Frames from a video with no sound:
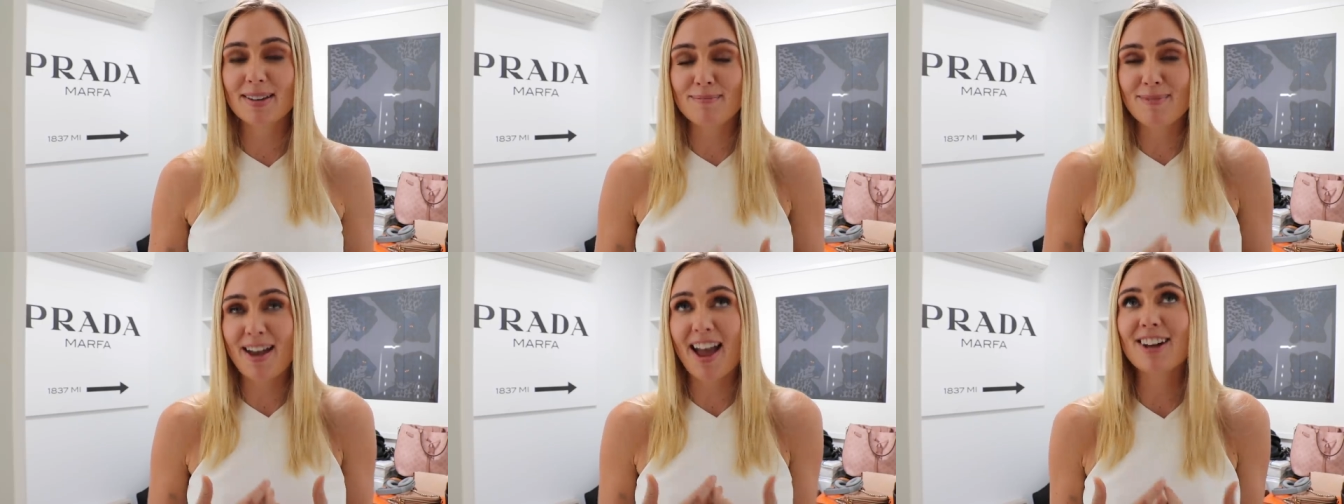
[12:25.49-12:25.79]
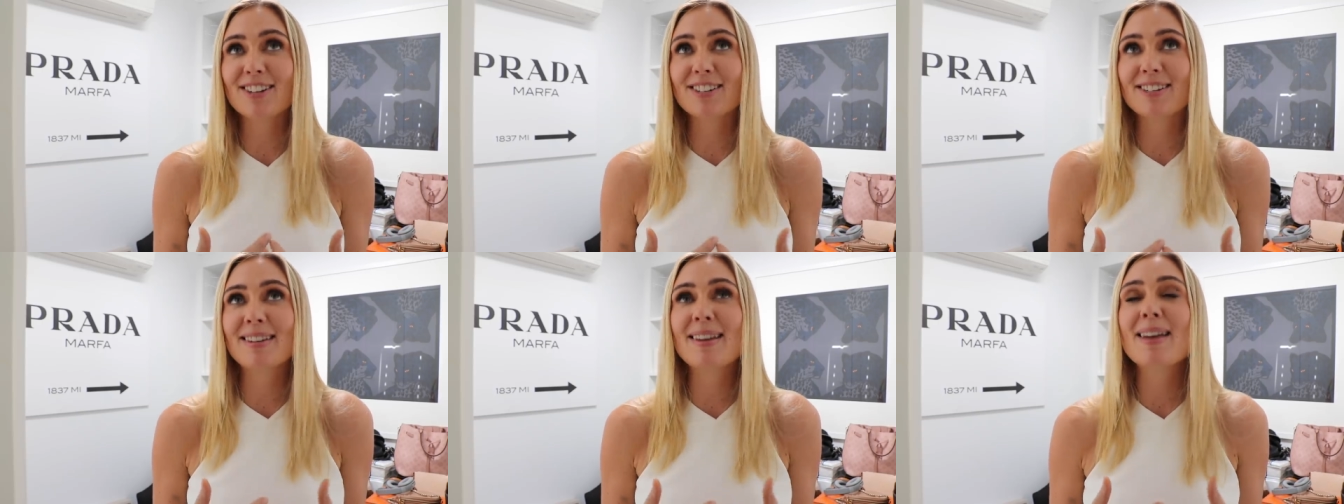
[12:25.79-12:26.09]
It
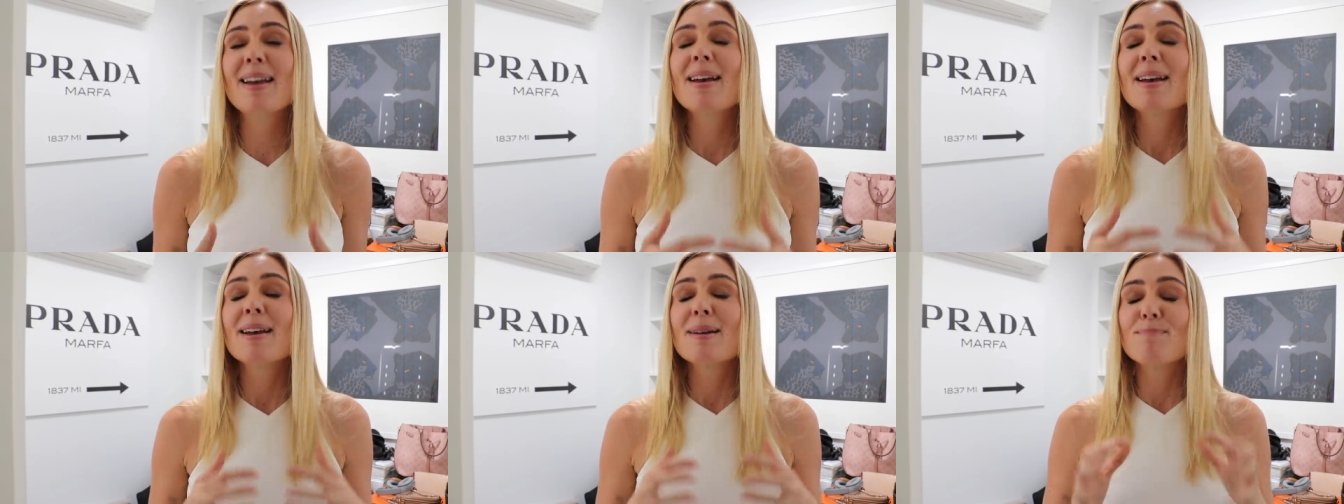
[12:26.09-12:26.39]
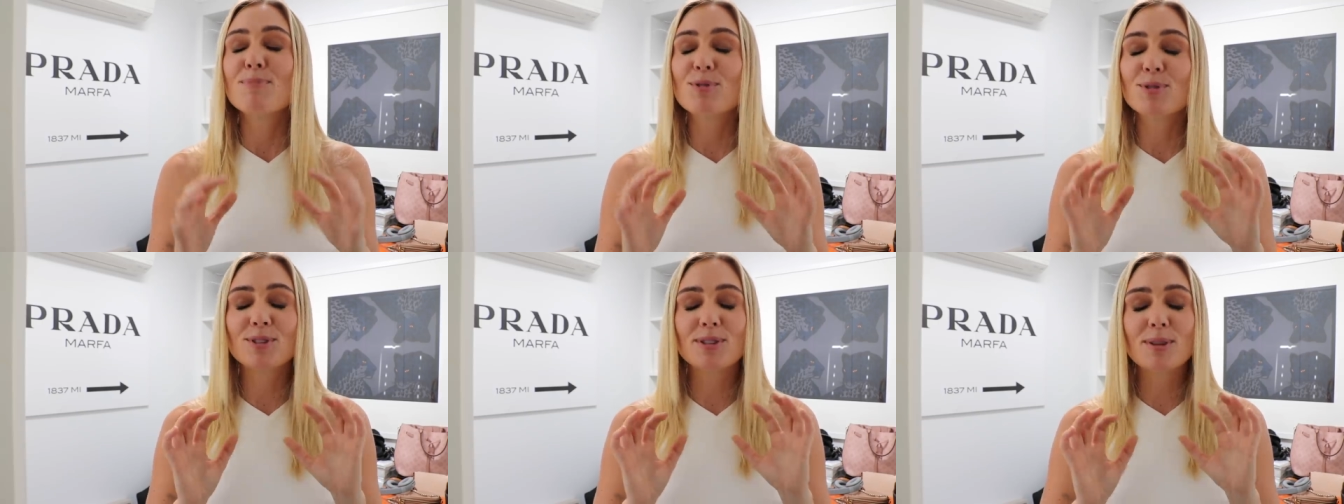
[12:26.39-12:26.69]
actually
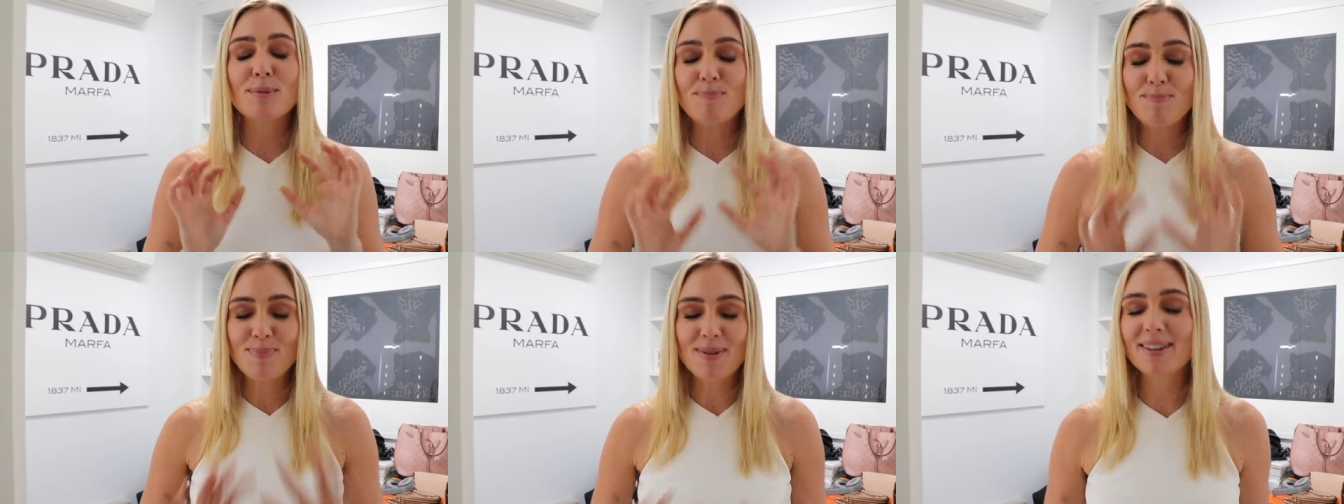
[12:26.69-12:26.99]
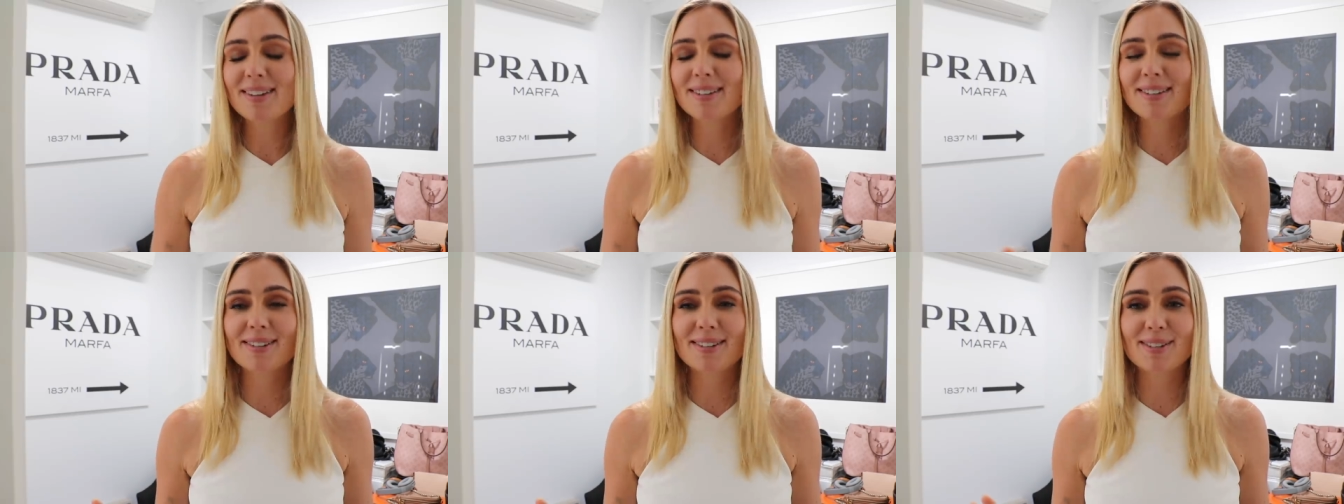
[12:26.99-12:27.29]
puts the
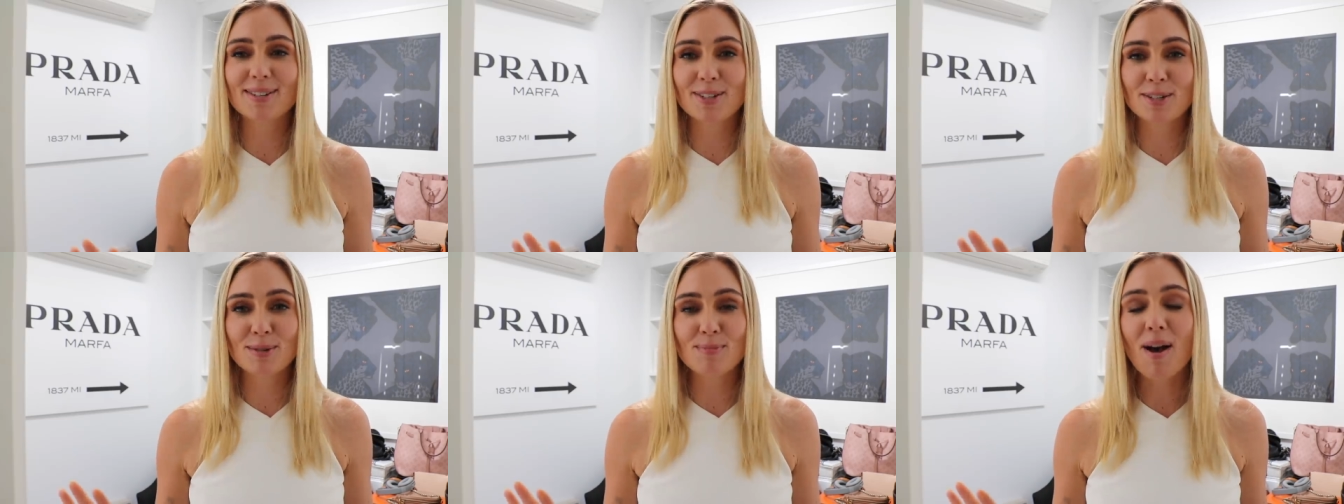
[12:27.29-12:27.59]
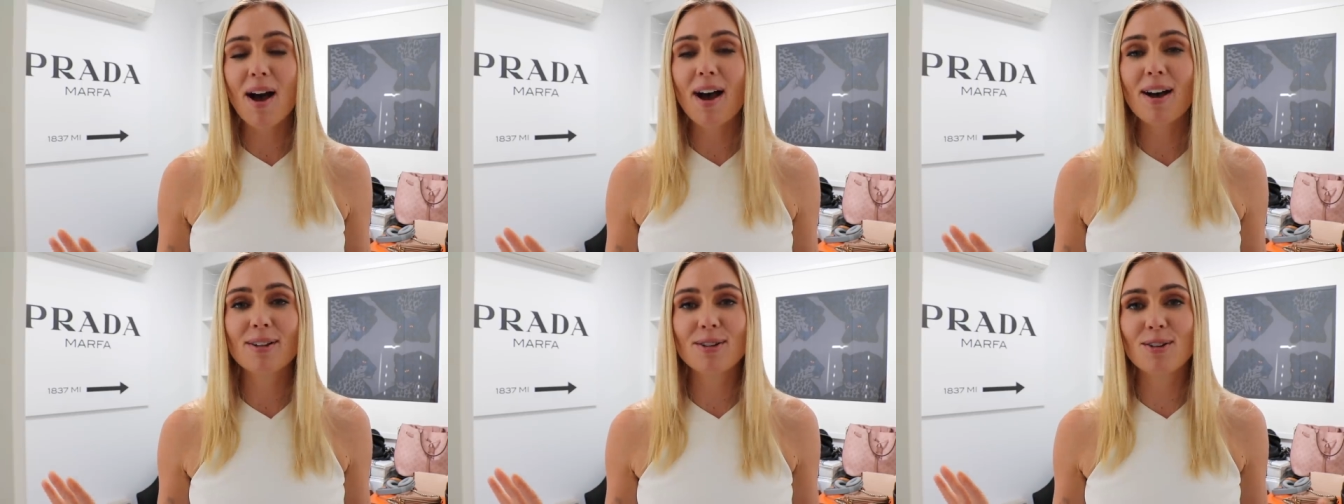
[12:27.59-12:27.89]
biggest
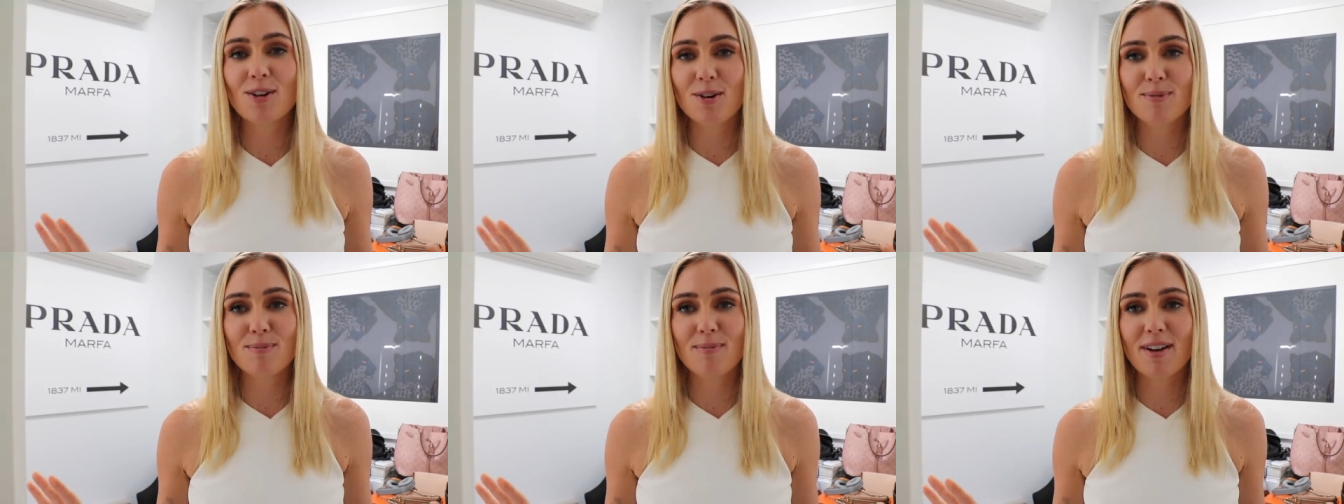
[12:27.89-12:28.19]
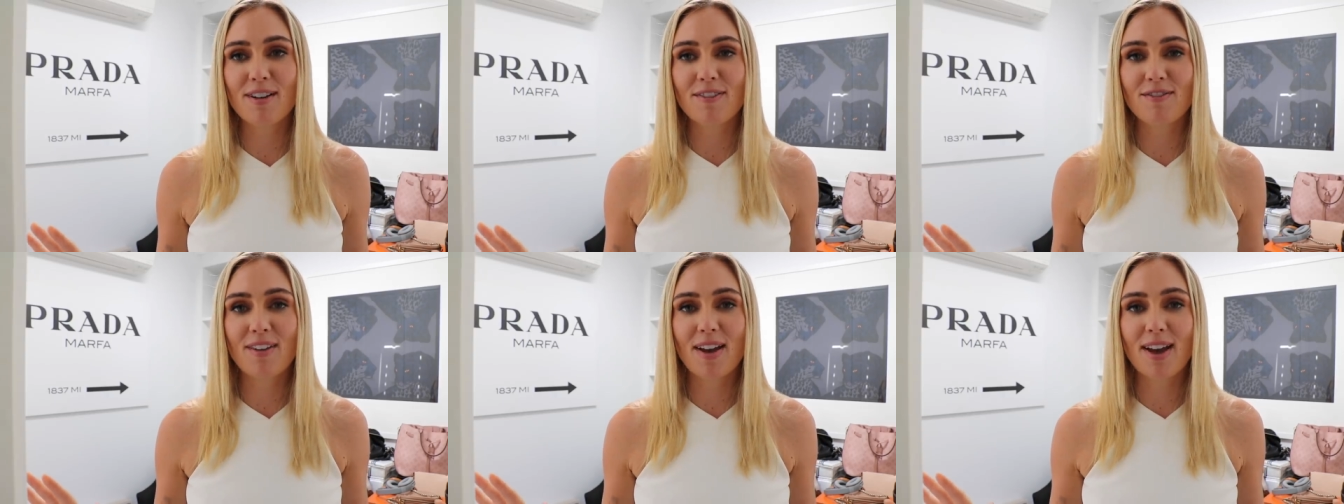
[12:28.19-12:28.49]
smile on
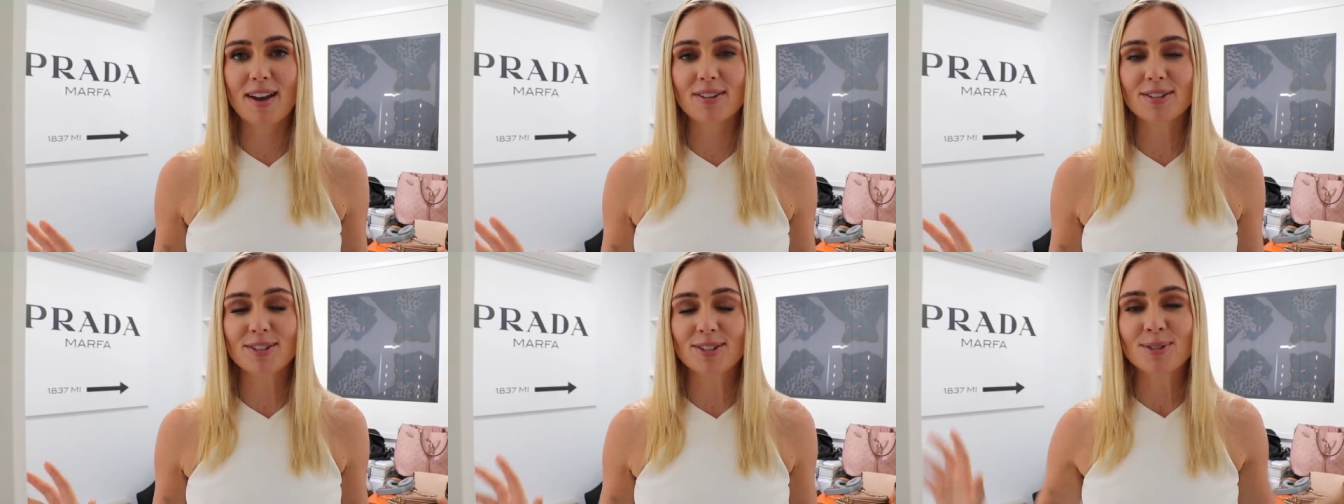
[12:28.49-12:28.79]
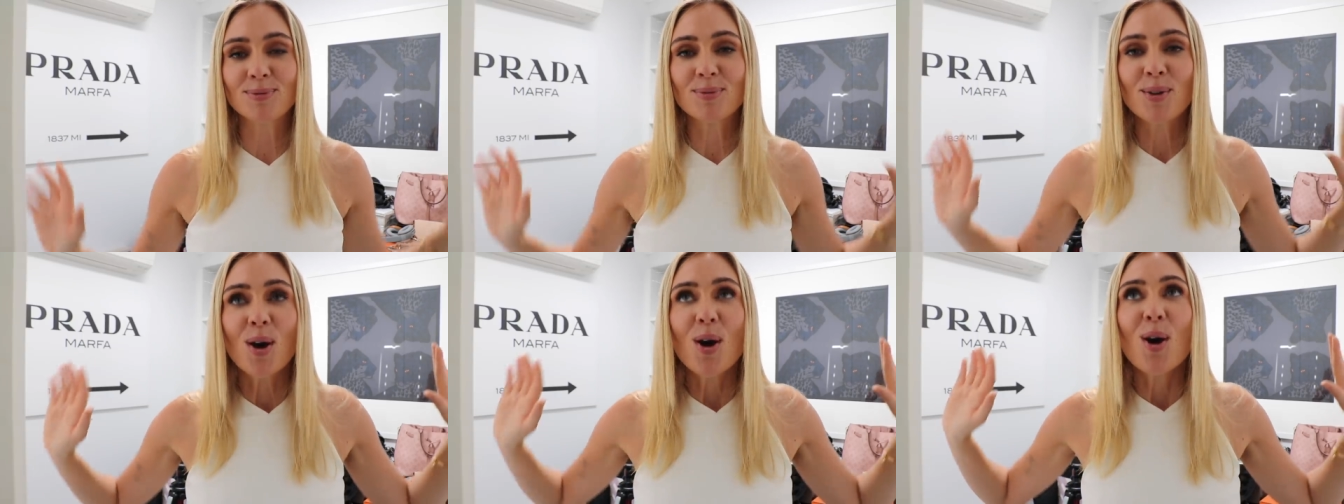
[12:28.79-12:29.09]
my face.